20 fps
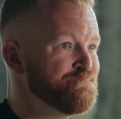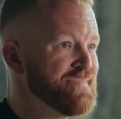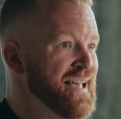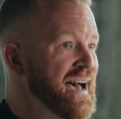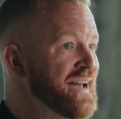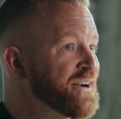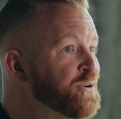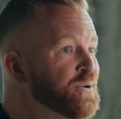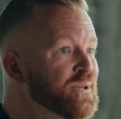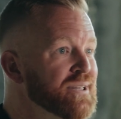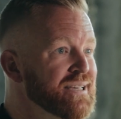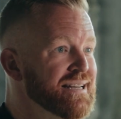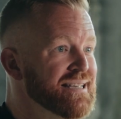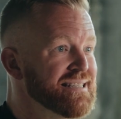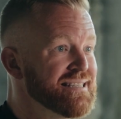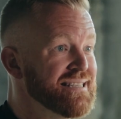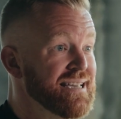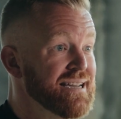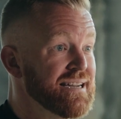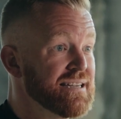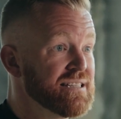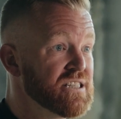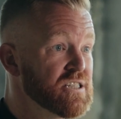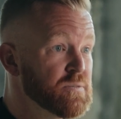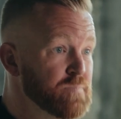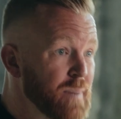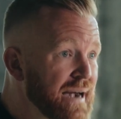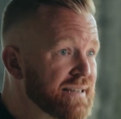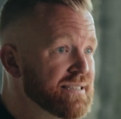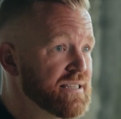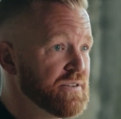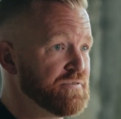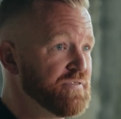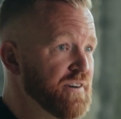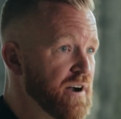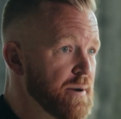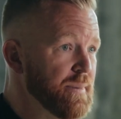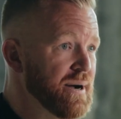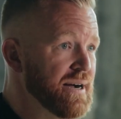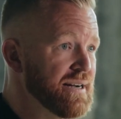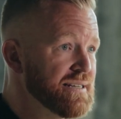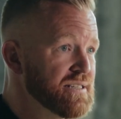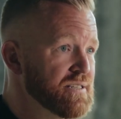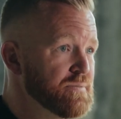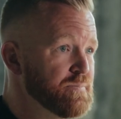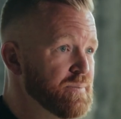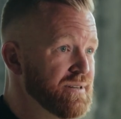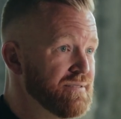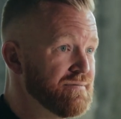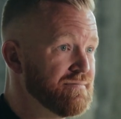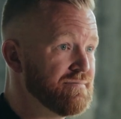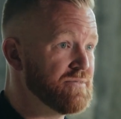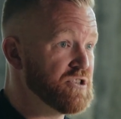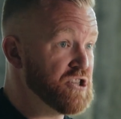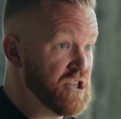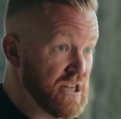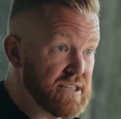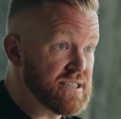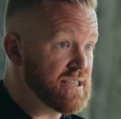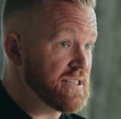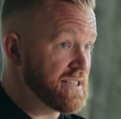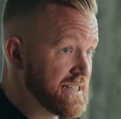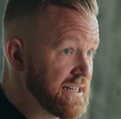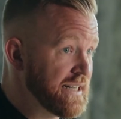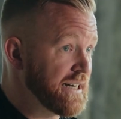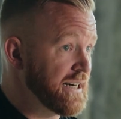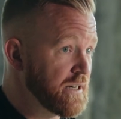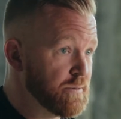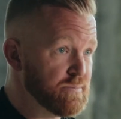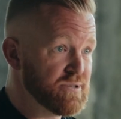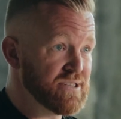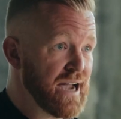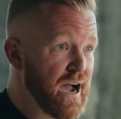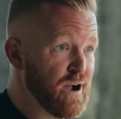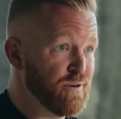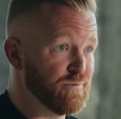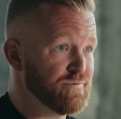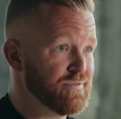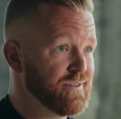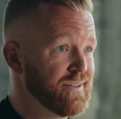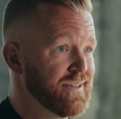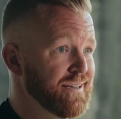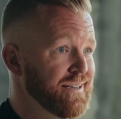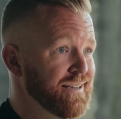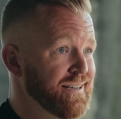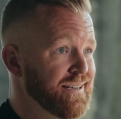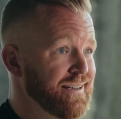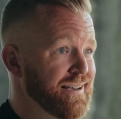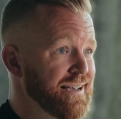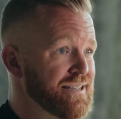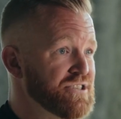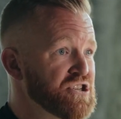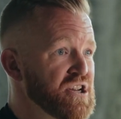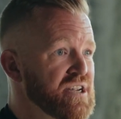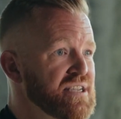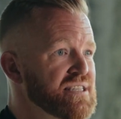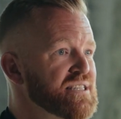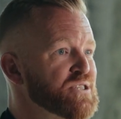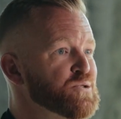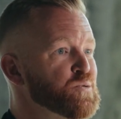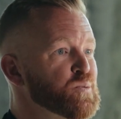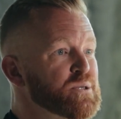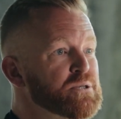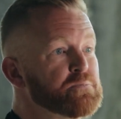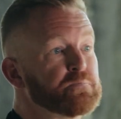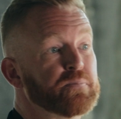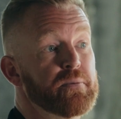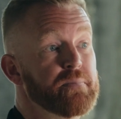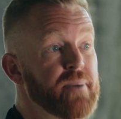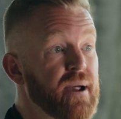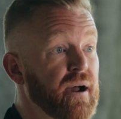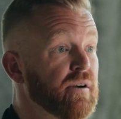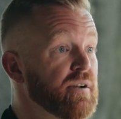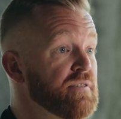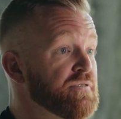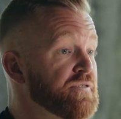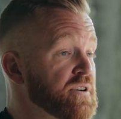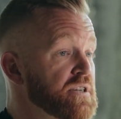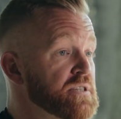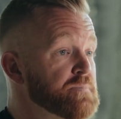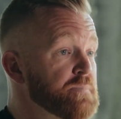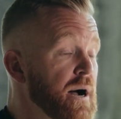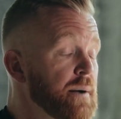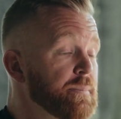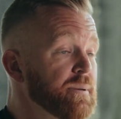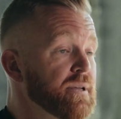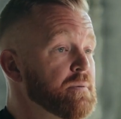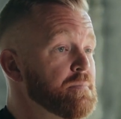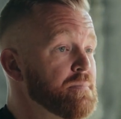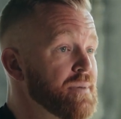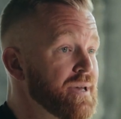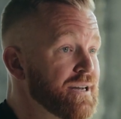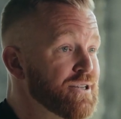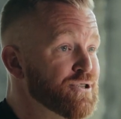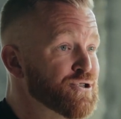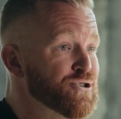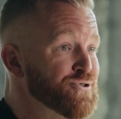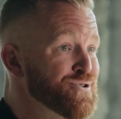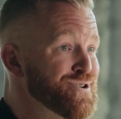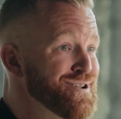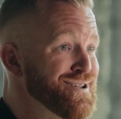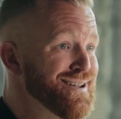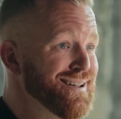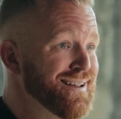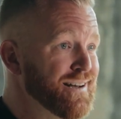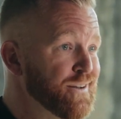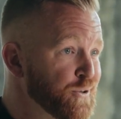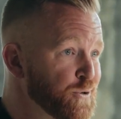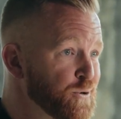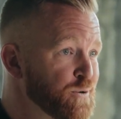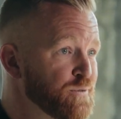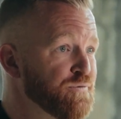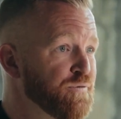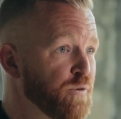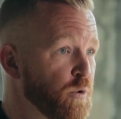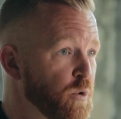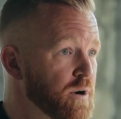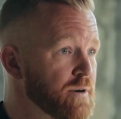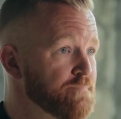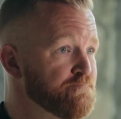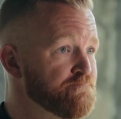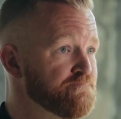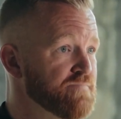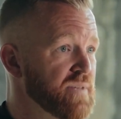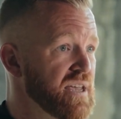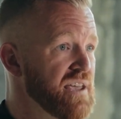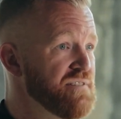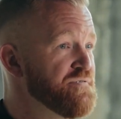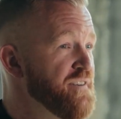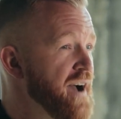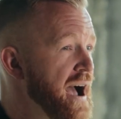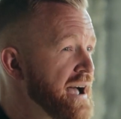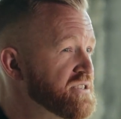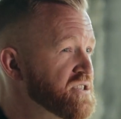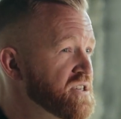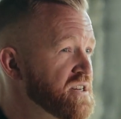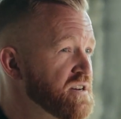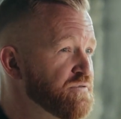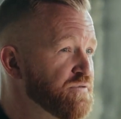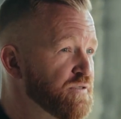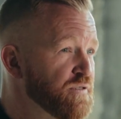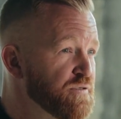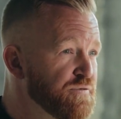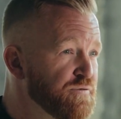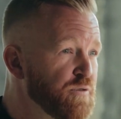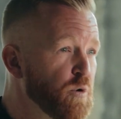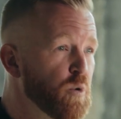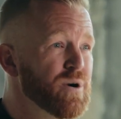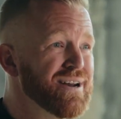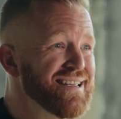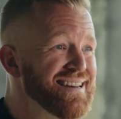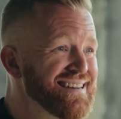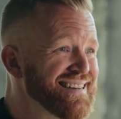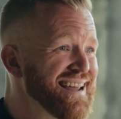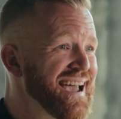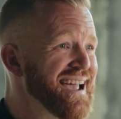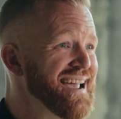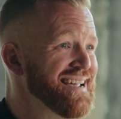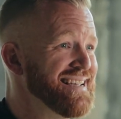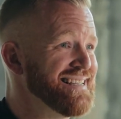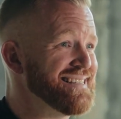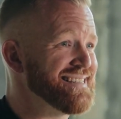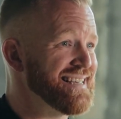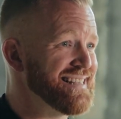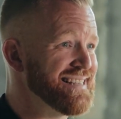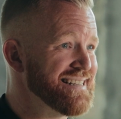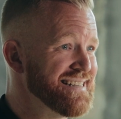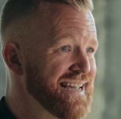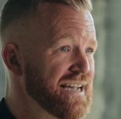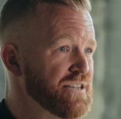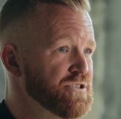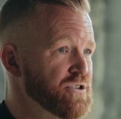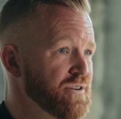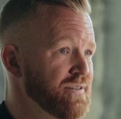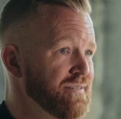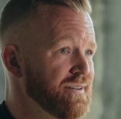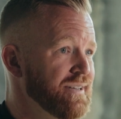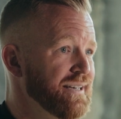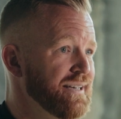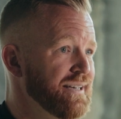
Not only does he expect it from us, but Jesus did it himself. As Jesus was preparing for his public ministry in Luke 4, he fasted for 40 days in the desert.